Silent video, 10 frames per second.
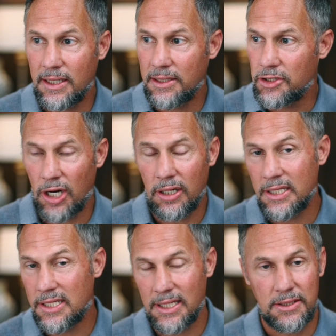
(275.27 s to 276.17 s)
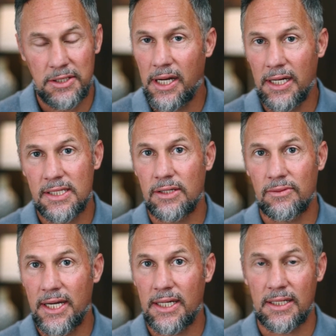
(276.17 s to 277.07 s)
and Charlie said, you gotta see
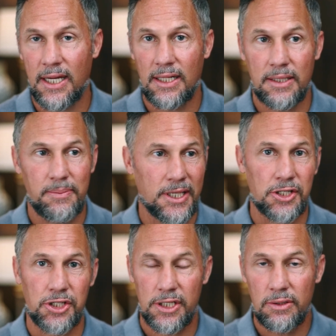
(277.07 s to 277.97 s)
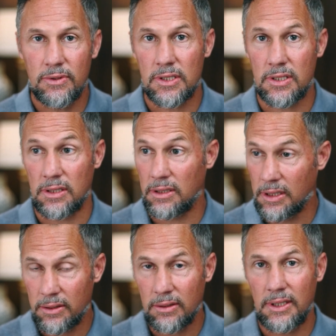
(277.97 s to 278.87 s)
Reagan, Kelly, because she was
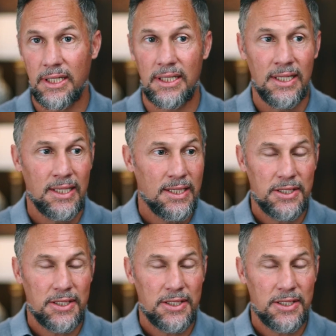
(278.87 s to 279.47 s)
literally